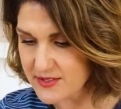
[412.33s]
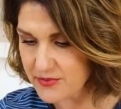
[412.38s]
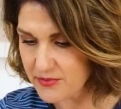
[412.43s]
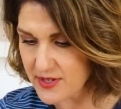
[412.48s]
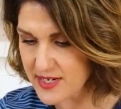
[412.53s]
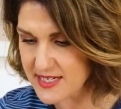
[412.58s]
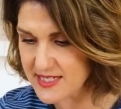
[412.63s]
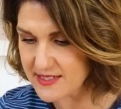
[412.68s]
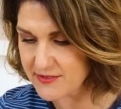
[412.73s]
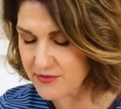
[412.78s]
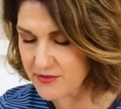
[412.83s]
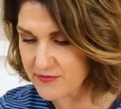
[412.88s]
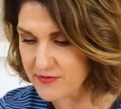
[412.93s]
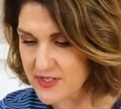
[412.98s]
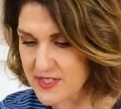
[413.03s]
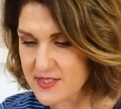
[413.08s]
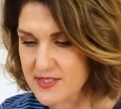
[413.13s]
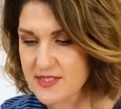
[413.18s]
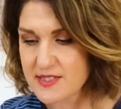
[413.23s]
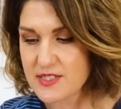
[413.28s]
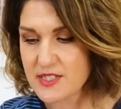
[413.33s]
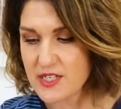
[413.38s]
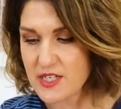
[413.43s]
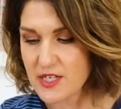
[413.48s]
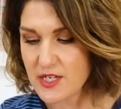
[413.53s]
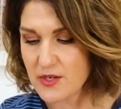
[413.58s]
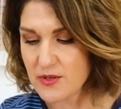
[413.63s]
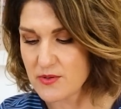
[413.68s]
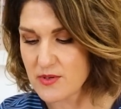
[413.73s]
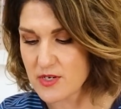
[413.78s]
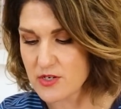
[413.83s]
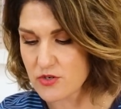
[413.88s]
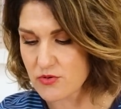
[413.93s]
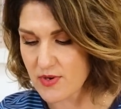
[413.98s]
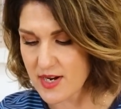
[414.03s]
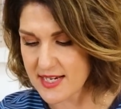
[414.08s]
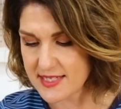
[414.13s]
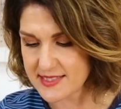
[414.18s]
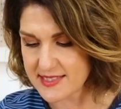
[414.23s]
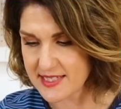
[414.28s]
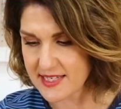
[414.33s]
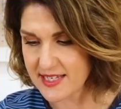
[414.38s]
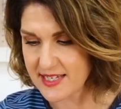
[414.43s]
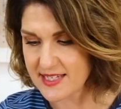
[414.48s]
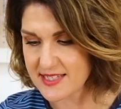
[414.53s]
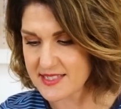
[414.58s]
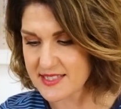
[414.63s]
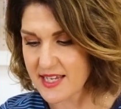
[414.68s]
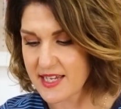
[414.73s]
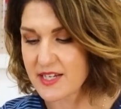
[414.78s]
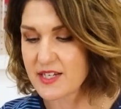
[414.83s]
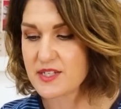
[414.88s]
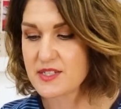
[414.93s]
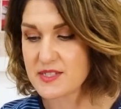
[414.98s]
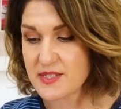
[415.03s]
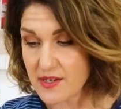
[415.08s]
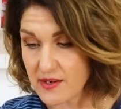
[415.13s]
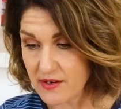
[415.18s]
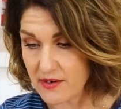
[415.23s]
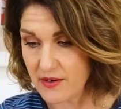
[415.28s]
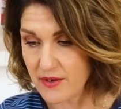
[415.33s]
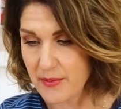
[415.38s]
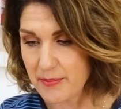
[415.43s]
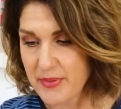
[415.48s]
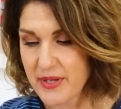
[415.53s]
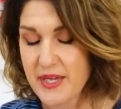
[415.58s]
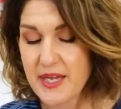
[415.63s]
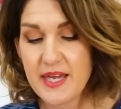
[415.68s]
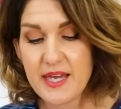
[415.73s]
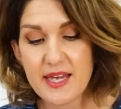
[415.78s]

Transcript: three different views two dresses and a top